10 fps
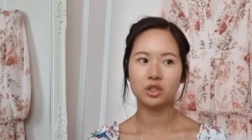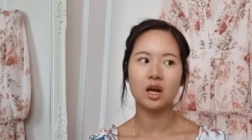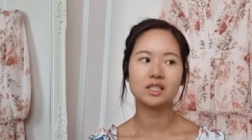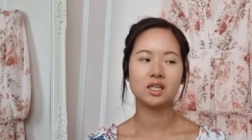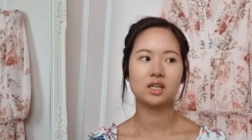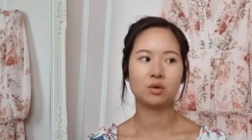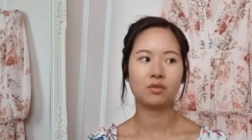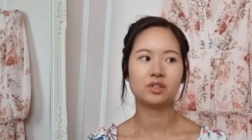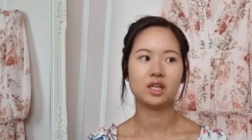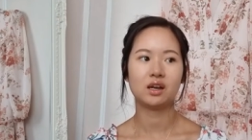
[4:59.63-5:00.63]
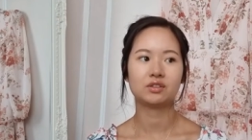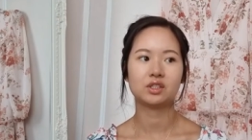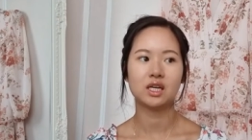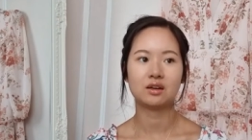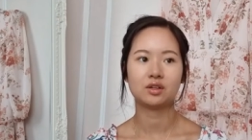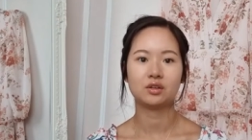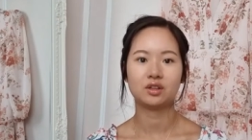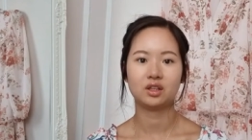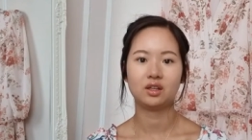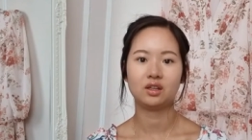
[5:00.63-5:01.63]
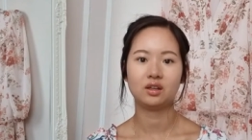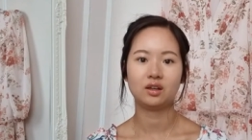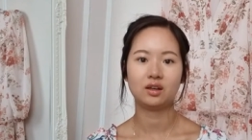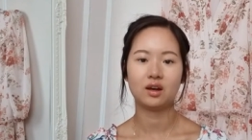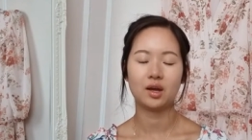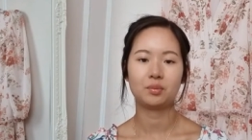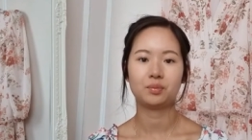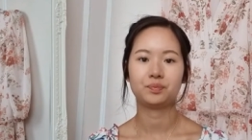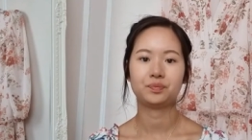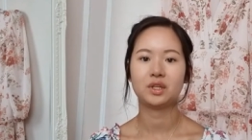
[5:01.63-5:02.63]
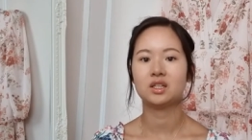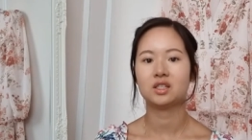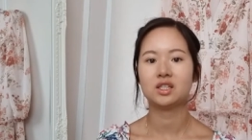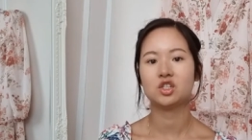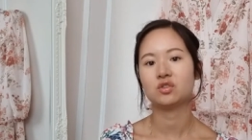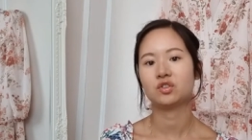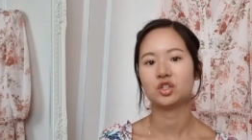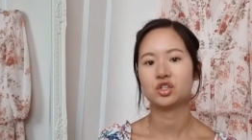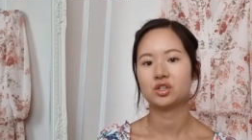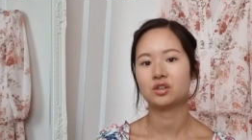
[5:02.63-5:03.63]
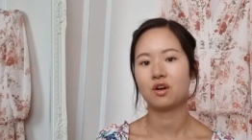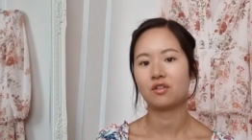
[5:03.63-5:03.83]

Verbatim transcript: I did obviously have to download the um, Indonesian version